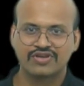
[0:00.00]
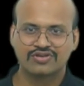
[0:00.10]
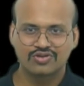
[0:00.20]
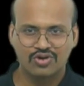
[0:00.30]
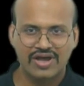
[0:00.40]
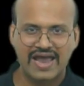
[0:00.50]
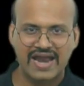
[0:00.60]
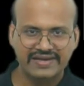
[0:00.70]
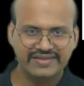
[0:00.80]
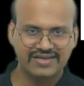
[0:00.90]
So
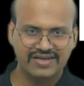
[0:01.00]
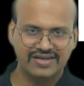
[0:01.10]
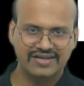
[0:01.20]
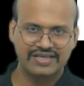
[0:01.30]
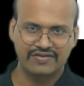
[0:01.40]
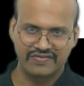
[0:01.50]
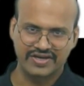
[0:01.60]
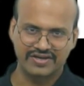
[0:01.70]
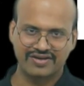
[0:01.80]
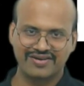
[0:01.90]
at the
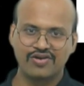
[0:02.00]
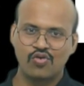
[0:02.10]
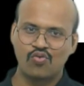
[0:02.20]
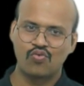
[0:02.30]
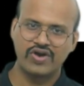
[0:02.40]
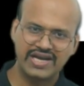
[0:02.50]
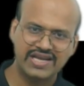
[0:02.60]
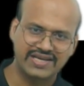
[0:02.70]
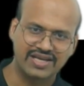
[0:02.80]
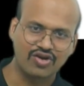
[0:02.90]
equator, 1
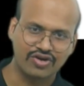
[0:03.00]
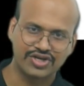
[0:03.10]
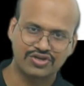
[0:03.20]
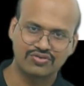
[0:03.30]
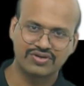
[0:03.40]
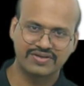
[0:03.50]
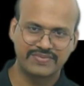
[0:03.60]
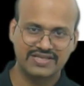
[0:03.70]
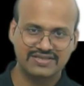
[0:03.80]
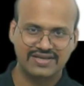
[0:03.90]
degree longitude
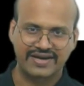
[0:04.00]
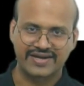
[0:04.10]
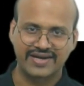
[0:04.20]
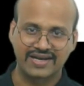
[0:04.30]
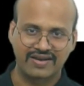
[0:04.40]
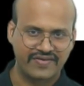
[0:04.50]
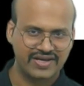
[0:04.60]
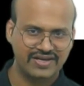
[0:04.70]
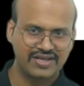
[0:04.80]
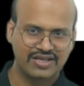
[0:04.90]
means
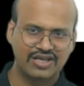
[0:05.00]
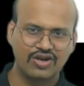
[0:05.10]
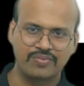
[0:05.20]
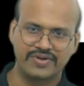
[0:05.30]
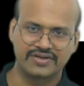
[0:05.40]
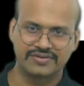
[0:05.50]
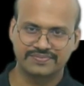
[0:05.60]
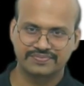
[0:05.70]
111 kilometer.